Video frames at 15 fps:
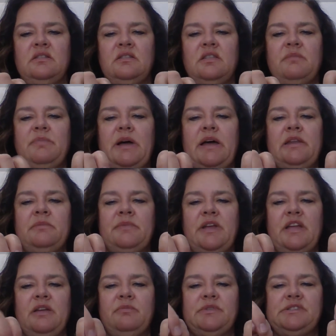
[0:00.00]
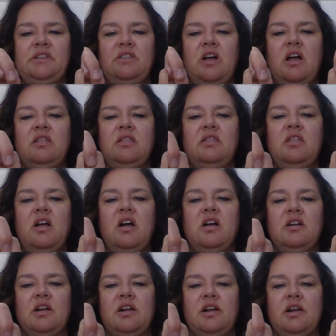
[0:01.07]
the bottom line was a lot
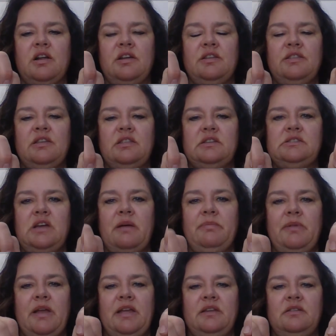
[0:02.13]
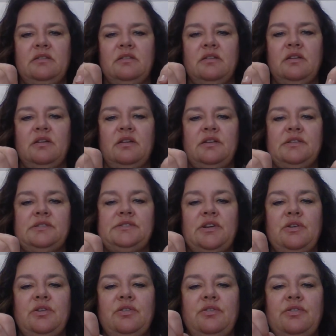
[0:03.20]
longer than the top line.
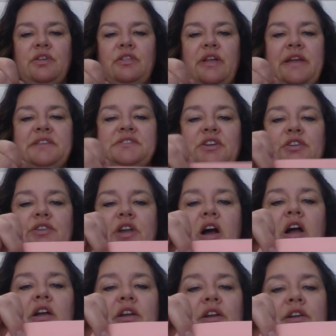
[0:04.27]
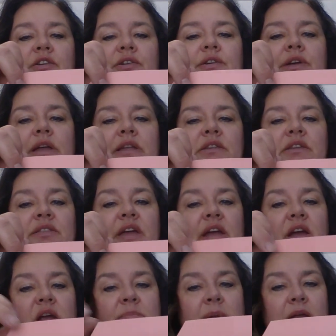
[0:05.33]
So the lines are not congruent. They
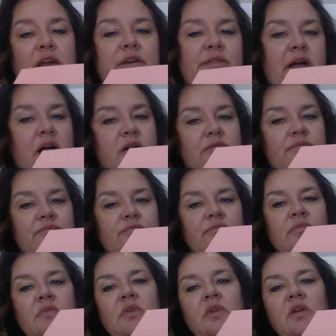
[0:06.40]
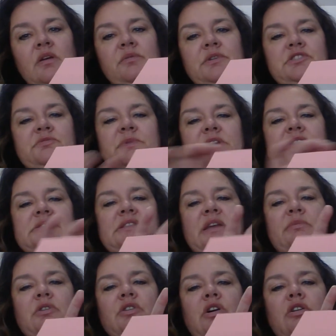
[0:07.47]
are parallel, which means they
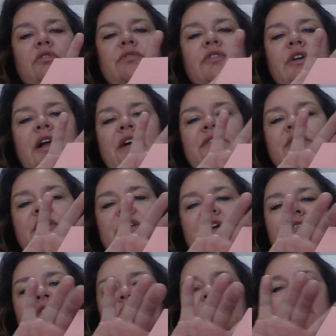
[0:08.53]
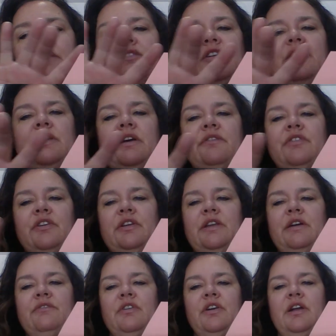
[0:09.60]
will go forever and ever and ever and ever
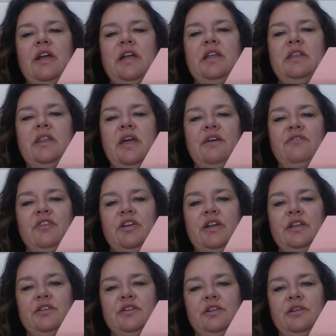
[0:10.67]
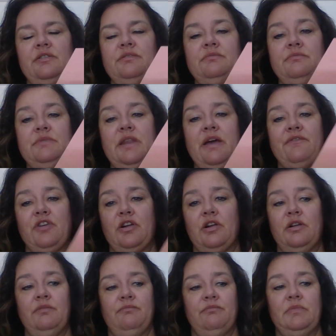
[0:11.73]
and ever and
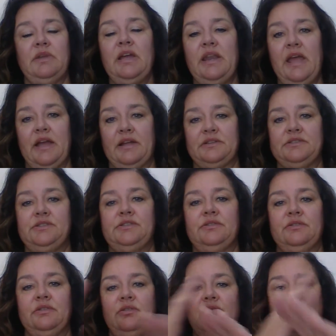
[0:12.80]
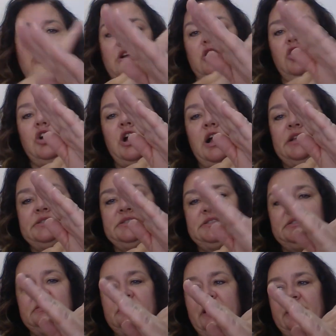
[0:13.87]
never connect or
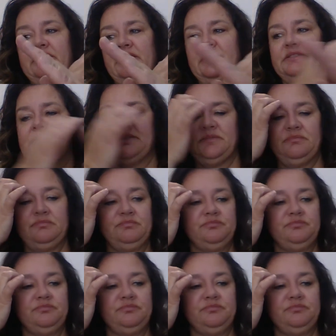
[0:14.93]
cross like this.